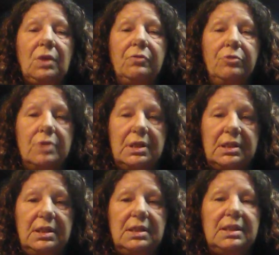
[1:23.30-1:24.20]
For
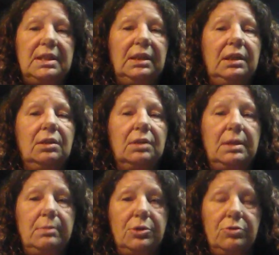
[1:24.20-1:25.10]
instance, illegal
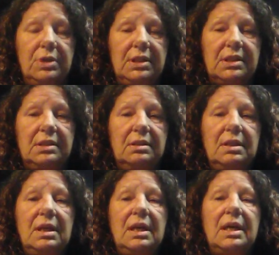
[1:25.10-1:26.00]
immigrants
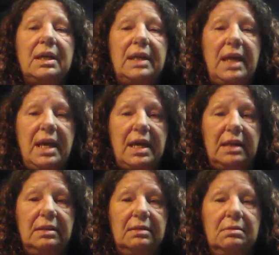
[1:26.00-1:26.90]

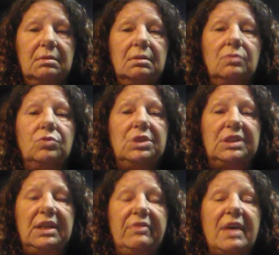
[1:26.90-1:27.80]
can
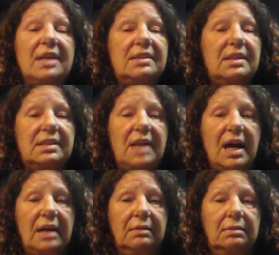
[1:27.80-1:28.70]
receive SSI.
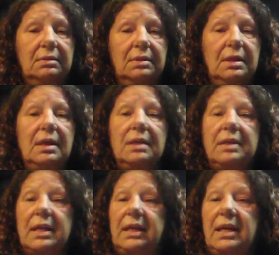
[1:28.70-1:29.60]

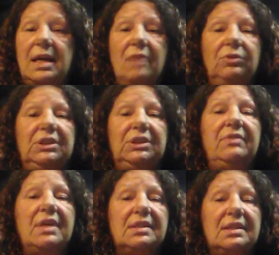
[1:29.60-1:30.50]
They cannot receive
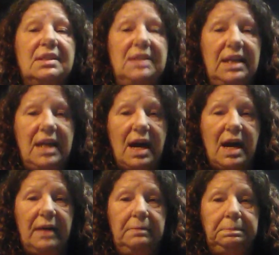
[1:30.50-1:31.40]

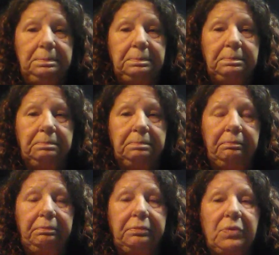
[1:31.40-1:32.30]
SSDI,
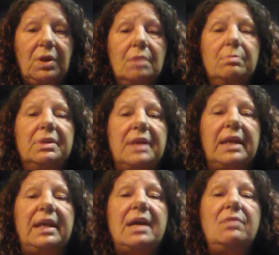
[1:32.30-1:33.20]
but they
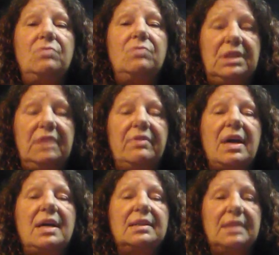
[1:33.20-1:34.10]
can receive
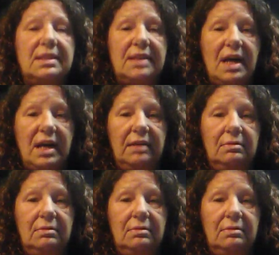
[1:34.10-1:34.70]
SSI